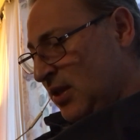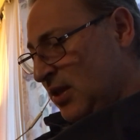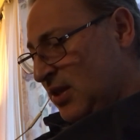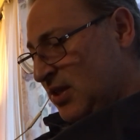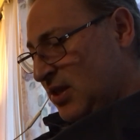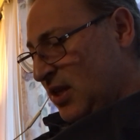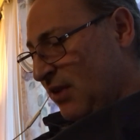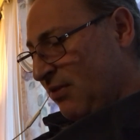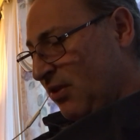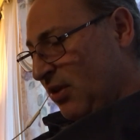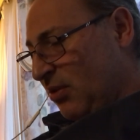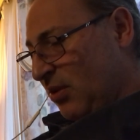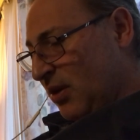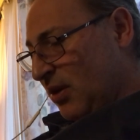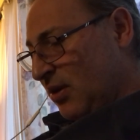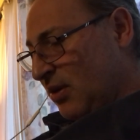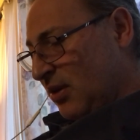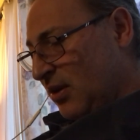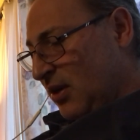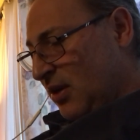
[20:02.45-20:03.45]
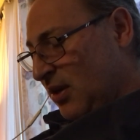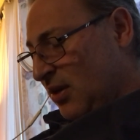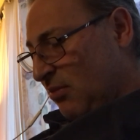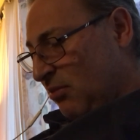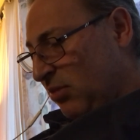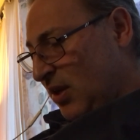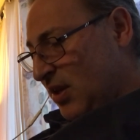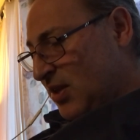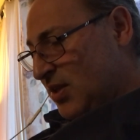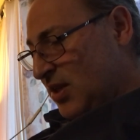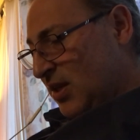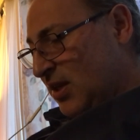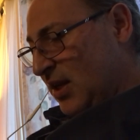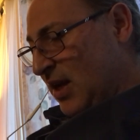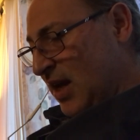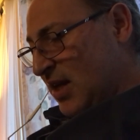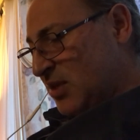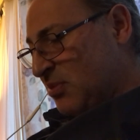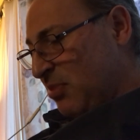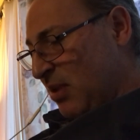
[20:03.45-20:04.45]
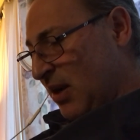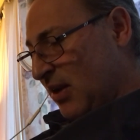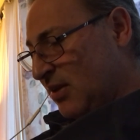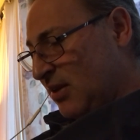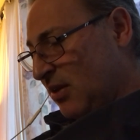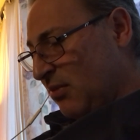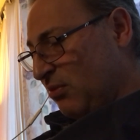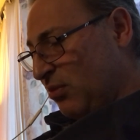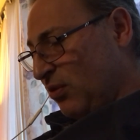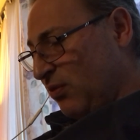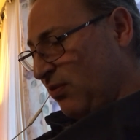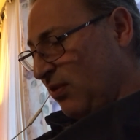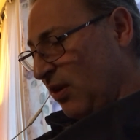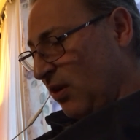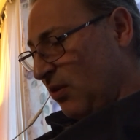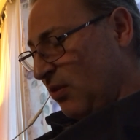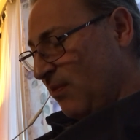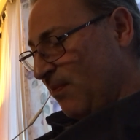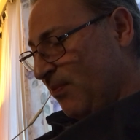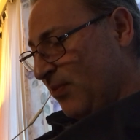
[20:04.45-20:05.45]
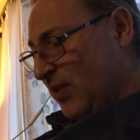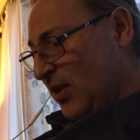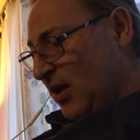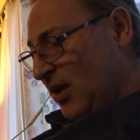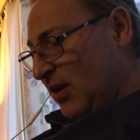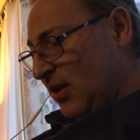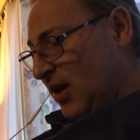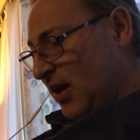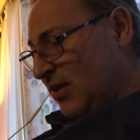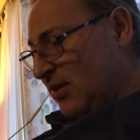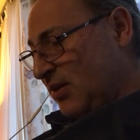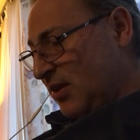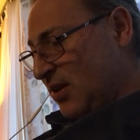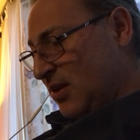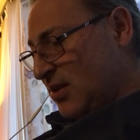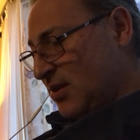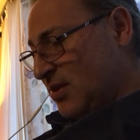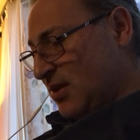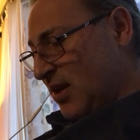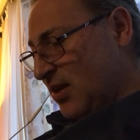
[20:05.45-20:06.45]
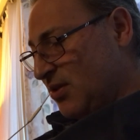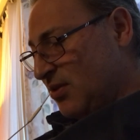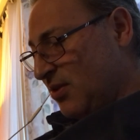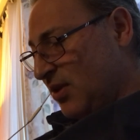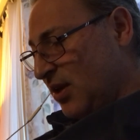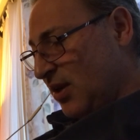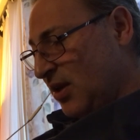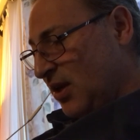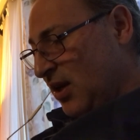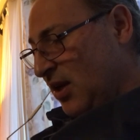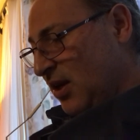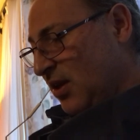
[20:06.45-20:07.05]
71. Blessed Gaspar del Bufalo, 19th century.